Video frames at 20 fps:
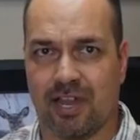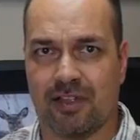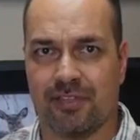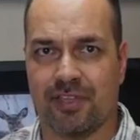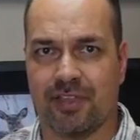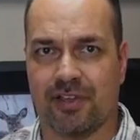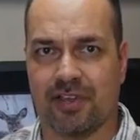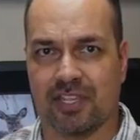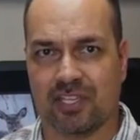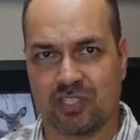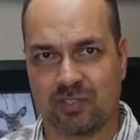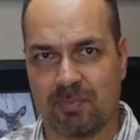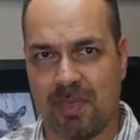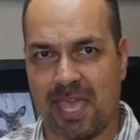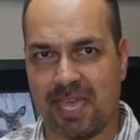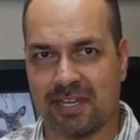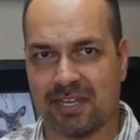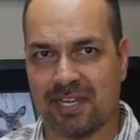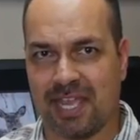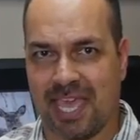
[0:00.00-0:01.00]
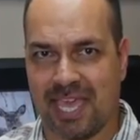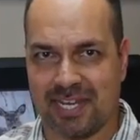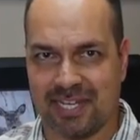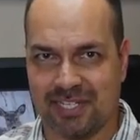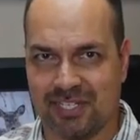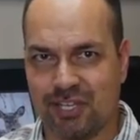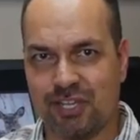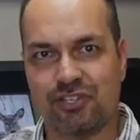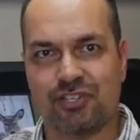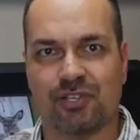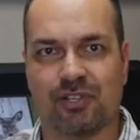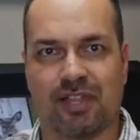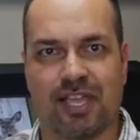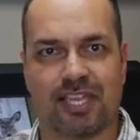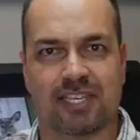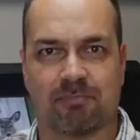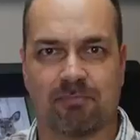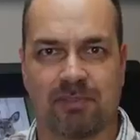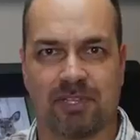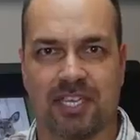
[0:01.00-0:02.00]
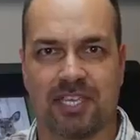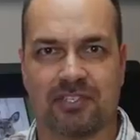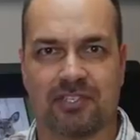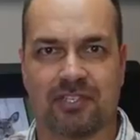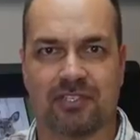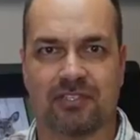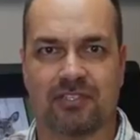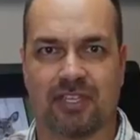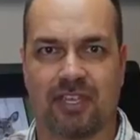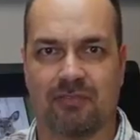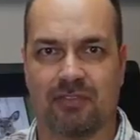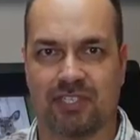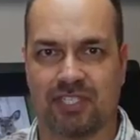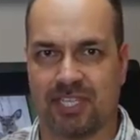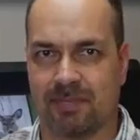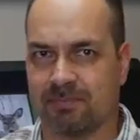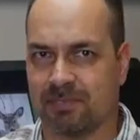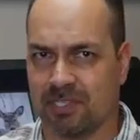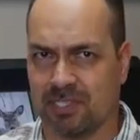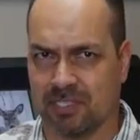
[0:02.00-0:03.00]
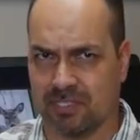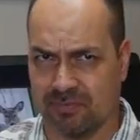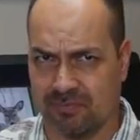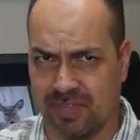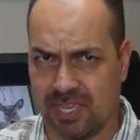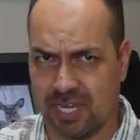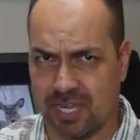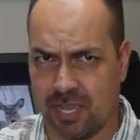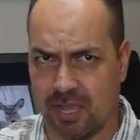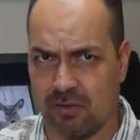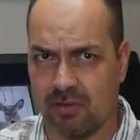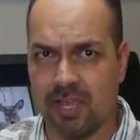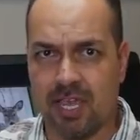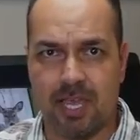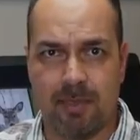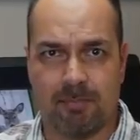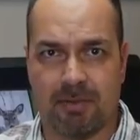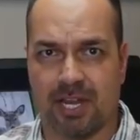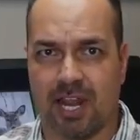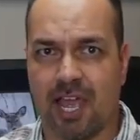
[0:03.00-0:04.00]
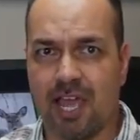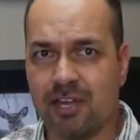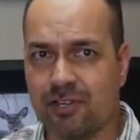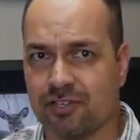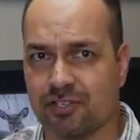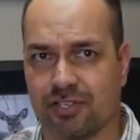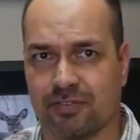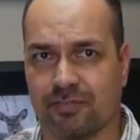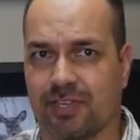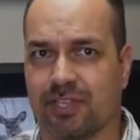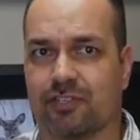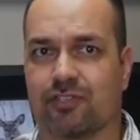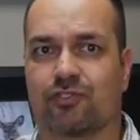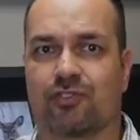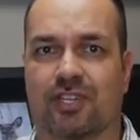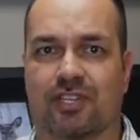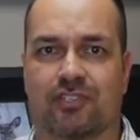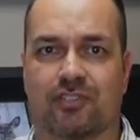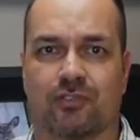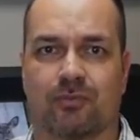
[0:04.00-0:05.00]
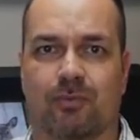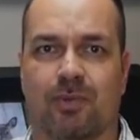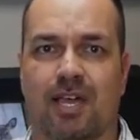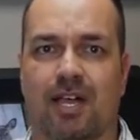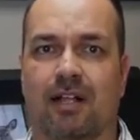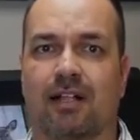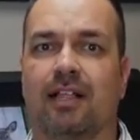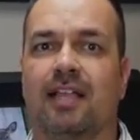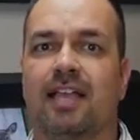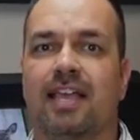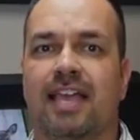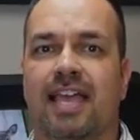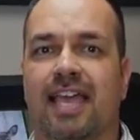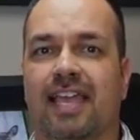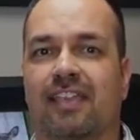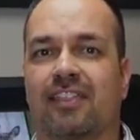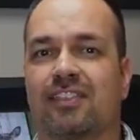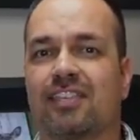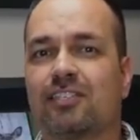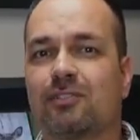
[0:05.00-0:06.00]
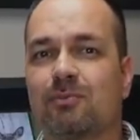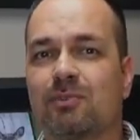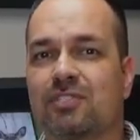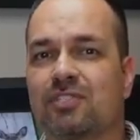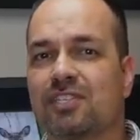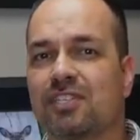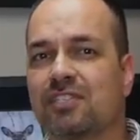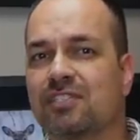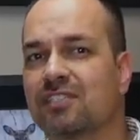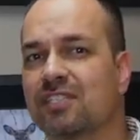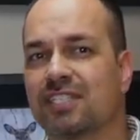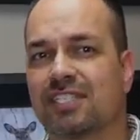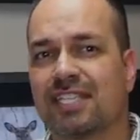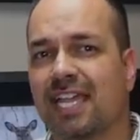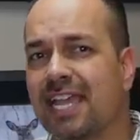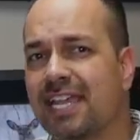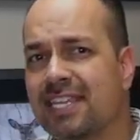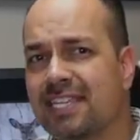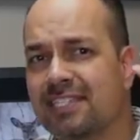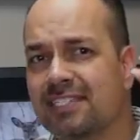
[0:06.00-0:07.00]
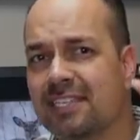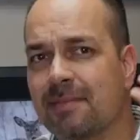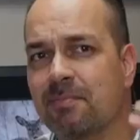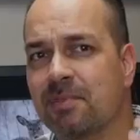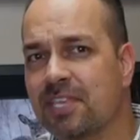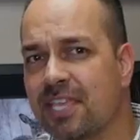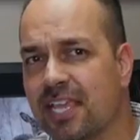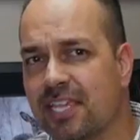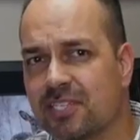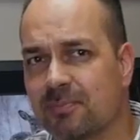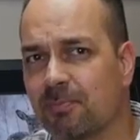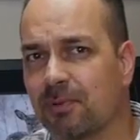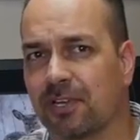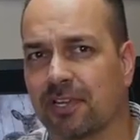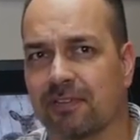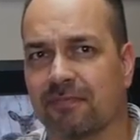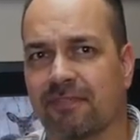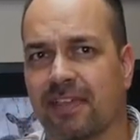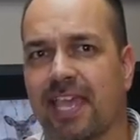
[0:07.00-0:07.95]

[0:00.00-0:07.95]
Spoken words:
are there expanded and additional explanations of the tips in this video, but hundreds of other tricks as well. Heck, this was just the tiniest tip of the iceberg, in